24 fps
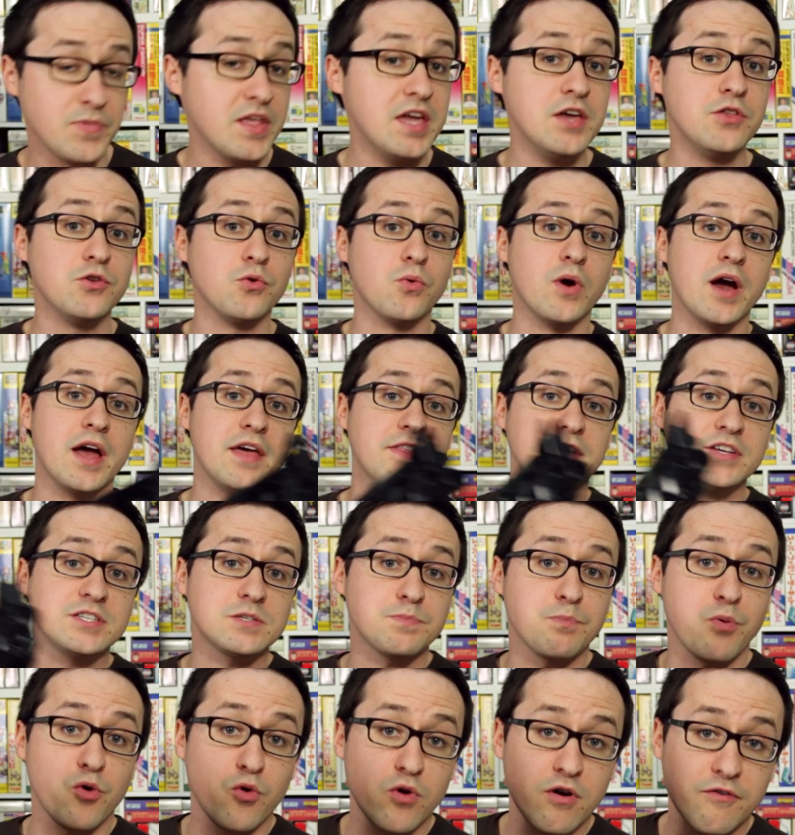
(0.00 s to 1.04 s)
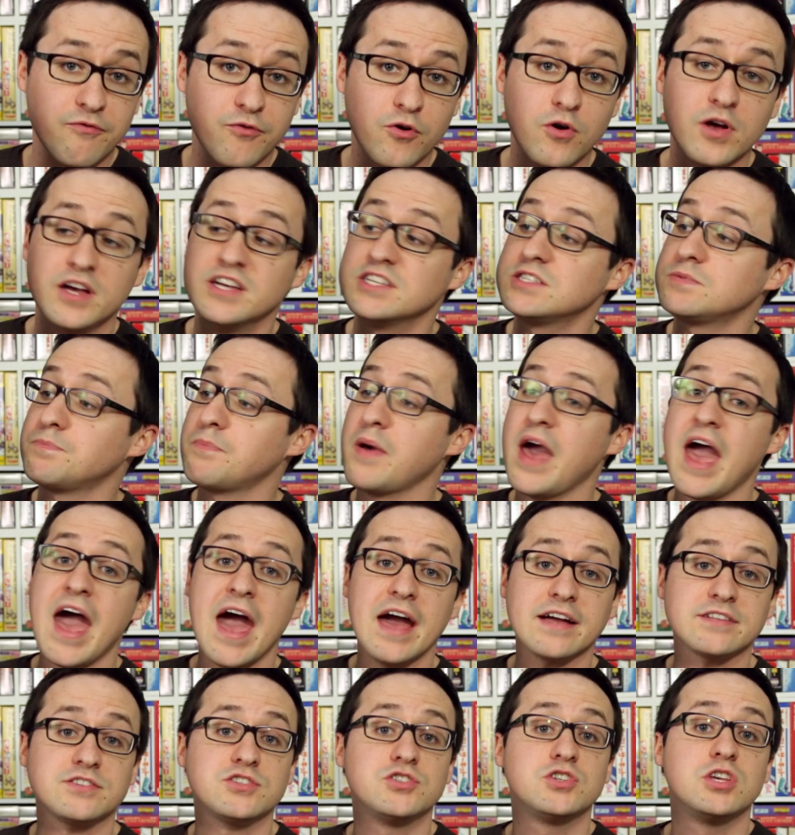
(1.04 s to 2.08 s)
Either way, this peripheral is
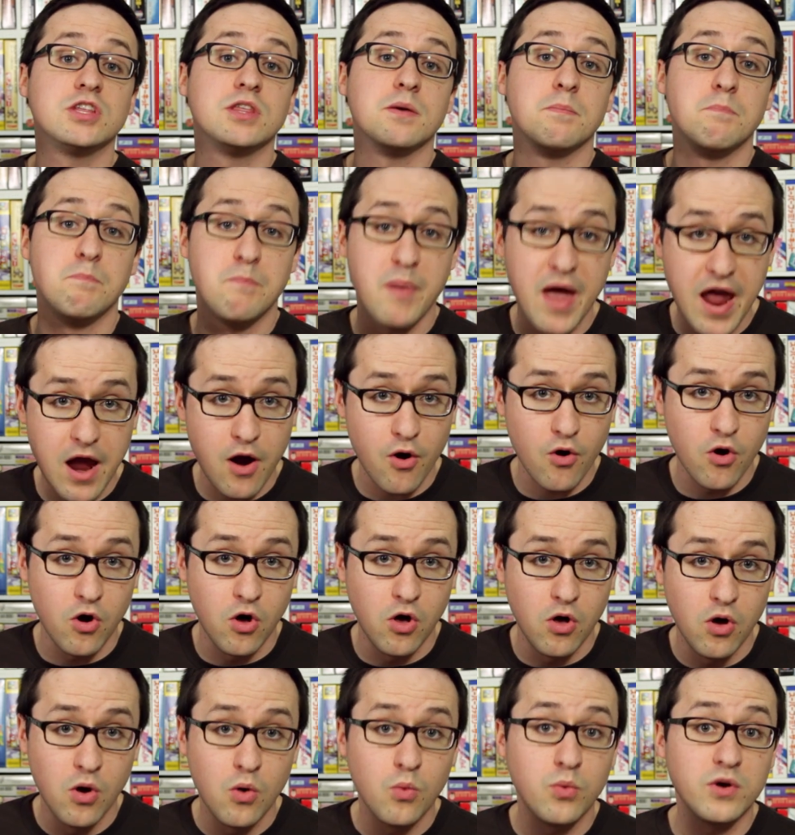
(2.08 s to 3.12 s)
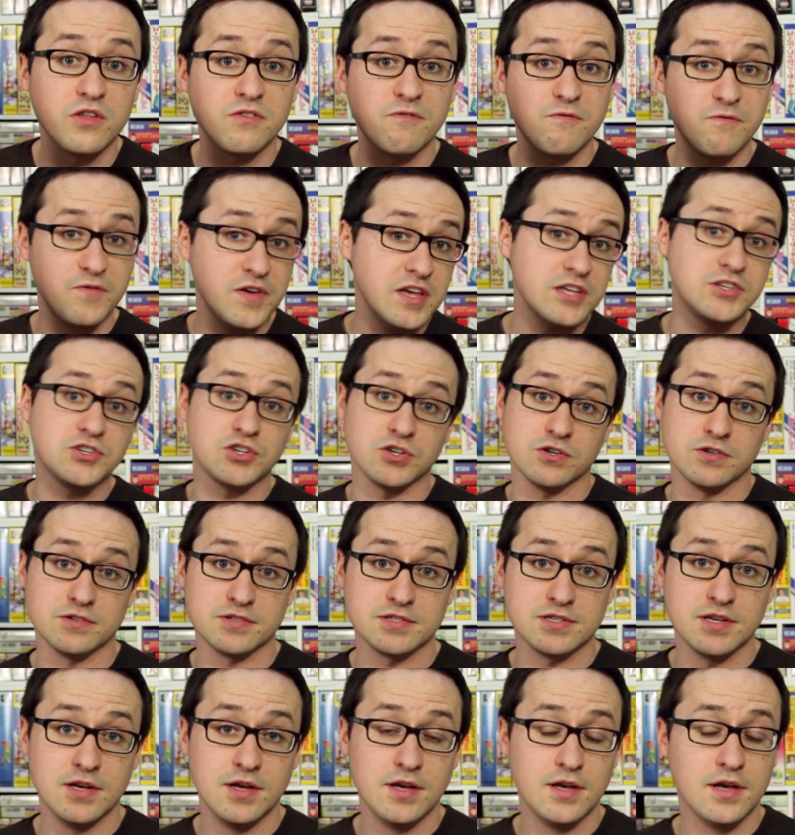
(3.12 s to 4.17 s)
packed to the barrel with
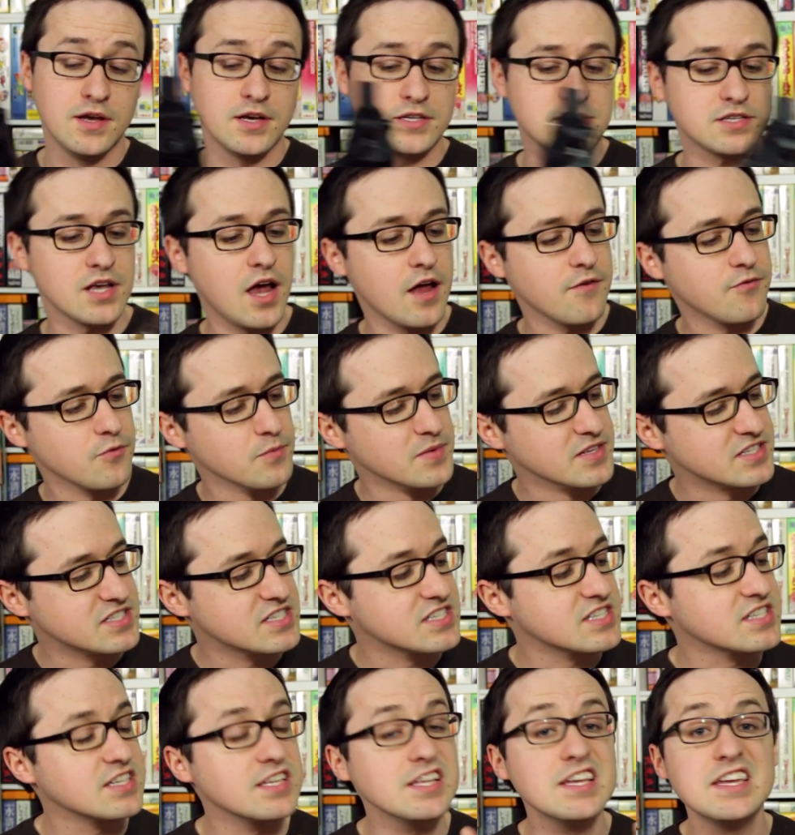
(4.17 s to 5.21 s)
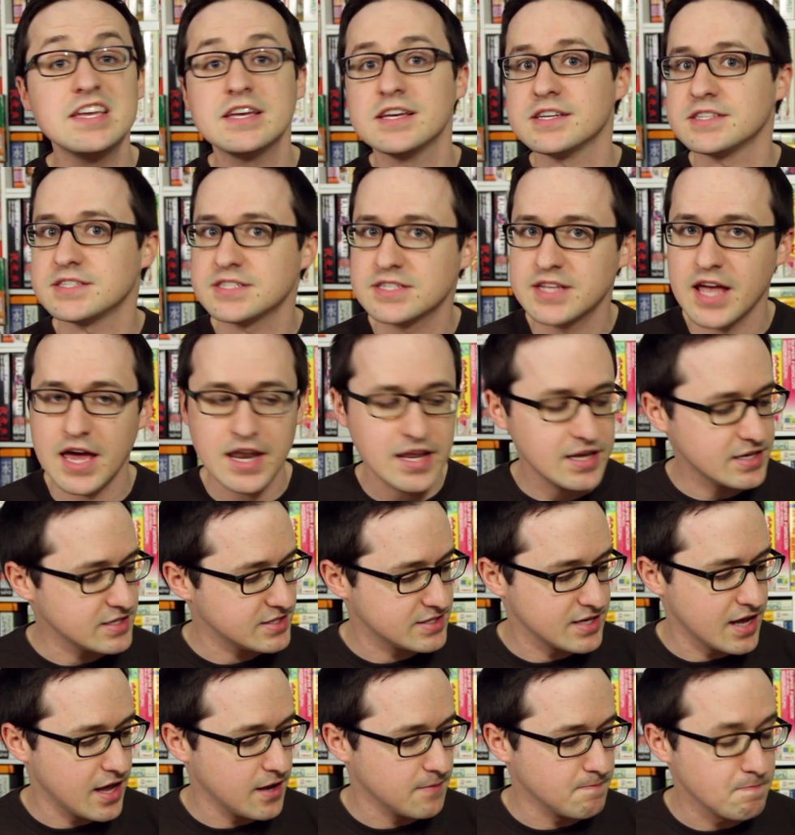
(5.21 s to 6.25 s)
features. Aside from its sleek
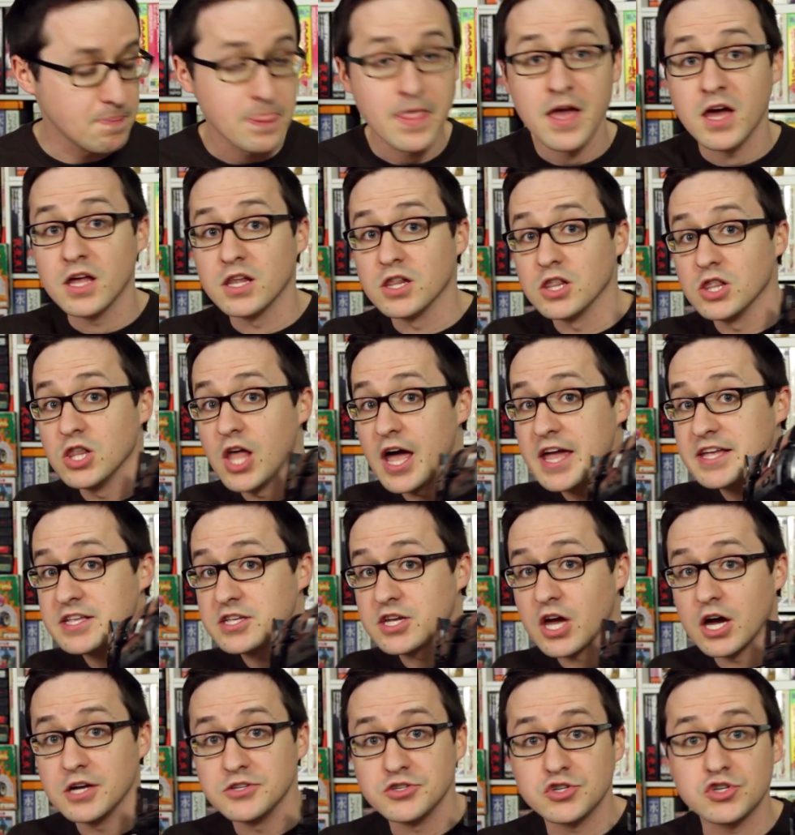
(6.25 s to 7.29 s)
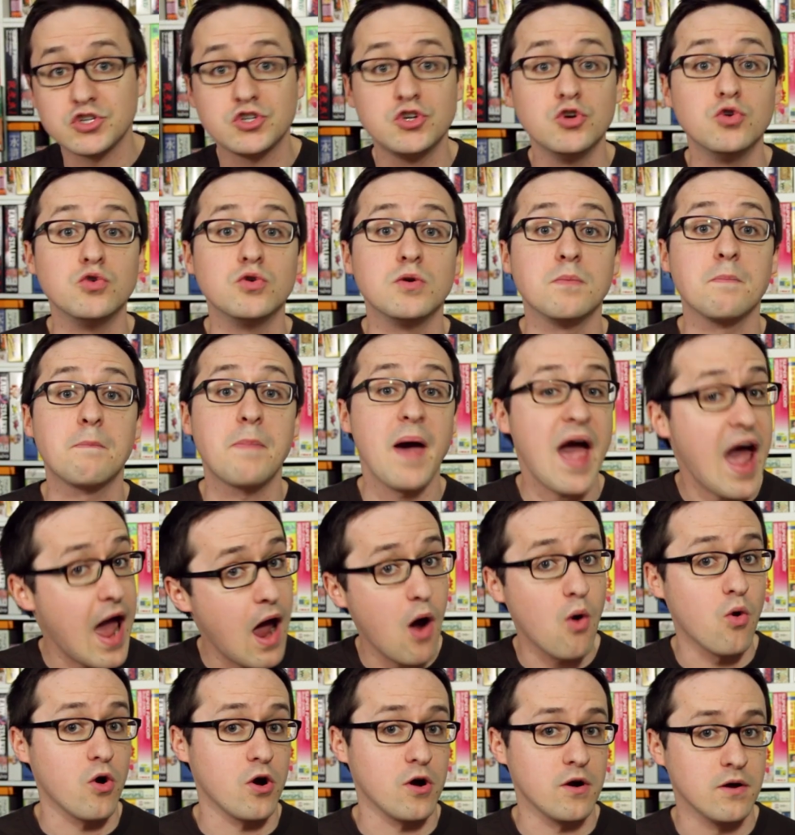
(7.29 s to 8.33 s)
aesthetics and light gun shooting
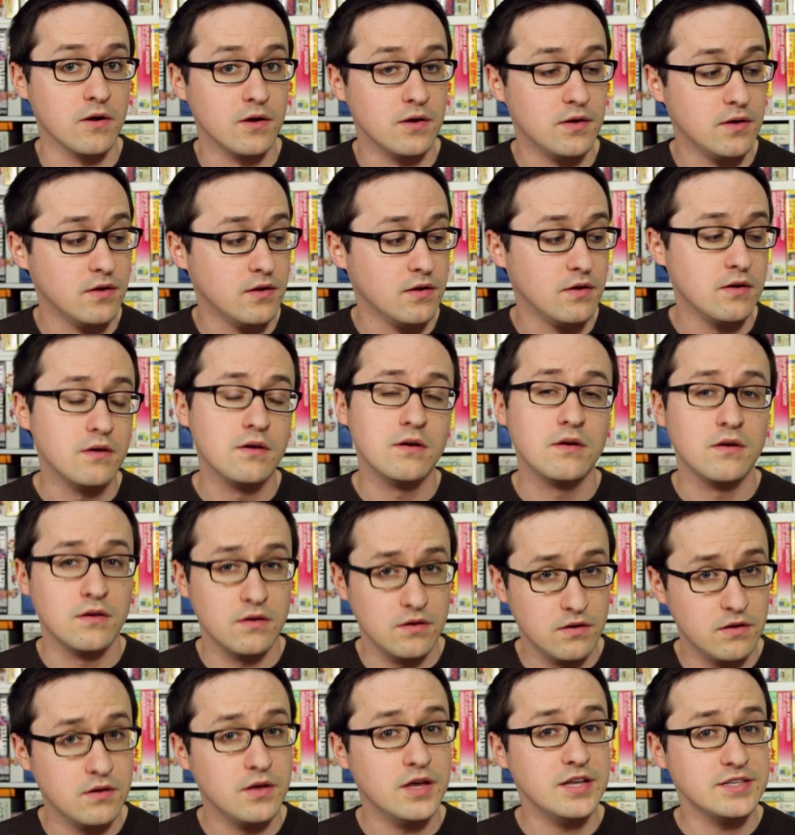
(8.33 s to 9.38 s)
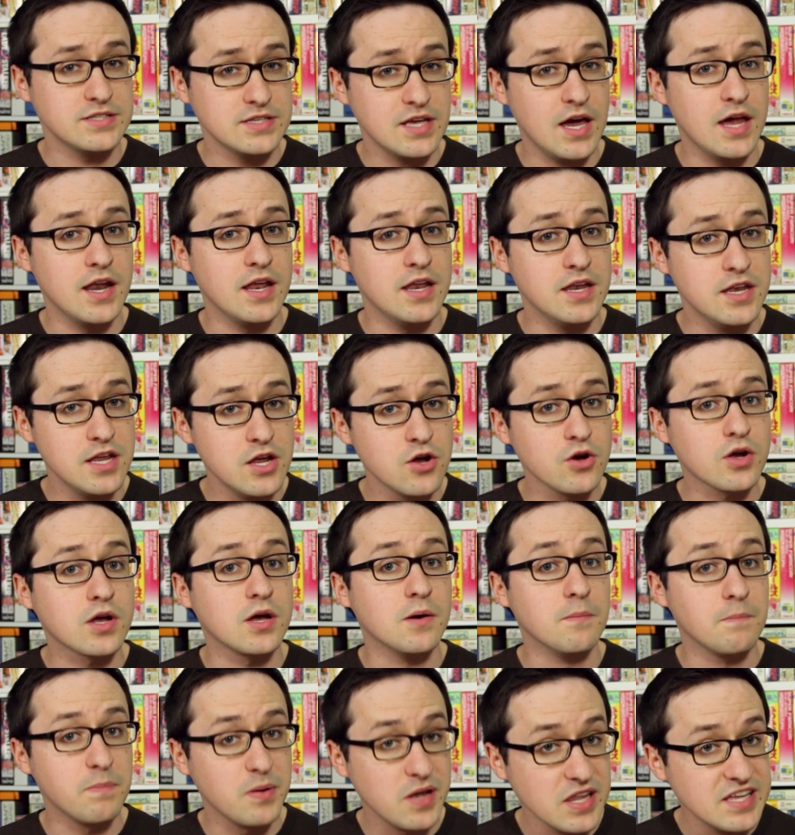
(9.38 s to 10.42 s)
power, it's got a near
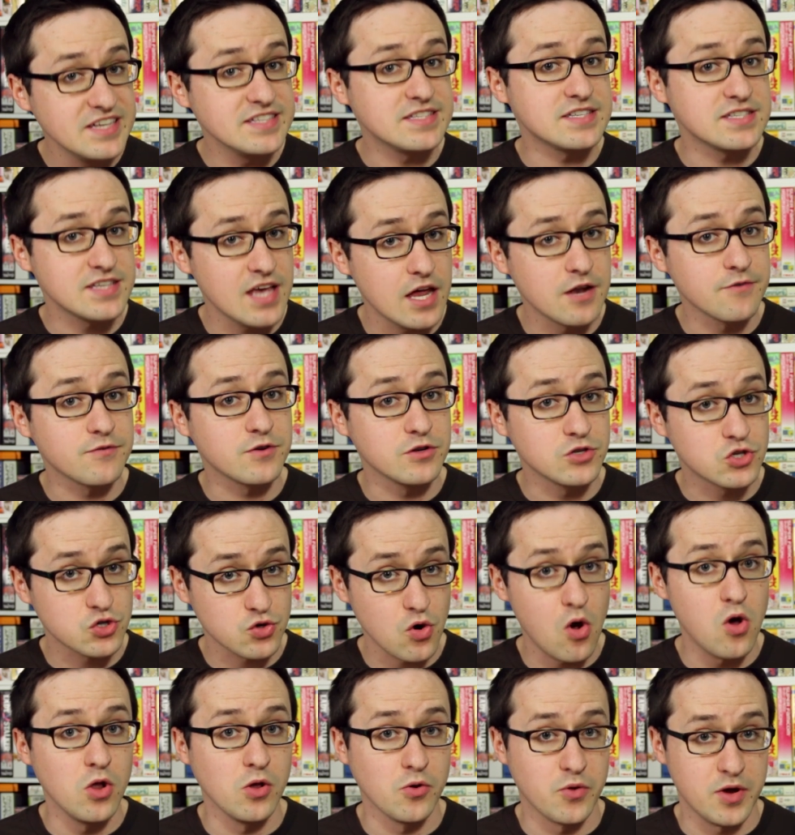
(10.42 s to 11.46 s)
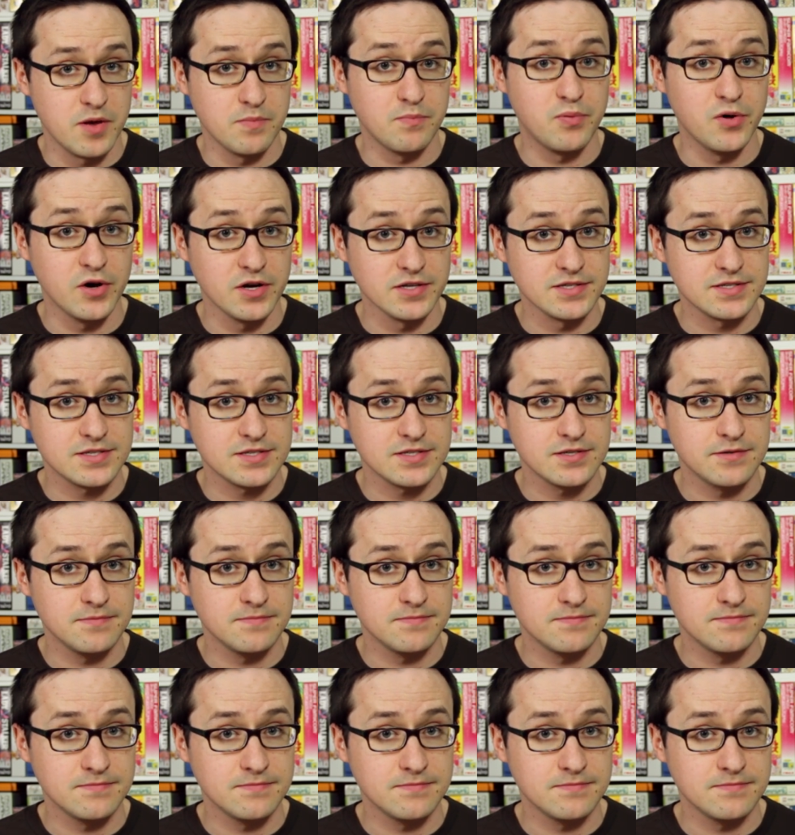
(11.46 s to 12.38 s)
complete set of controller inputs.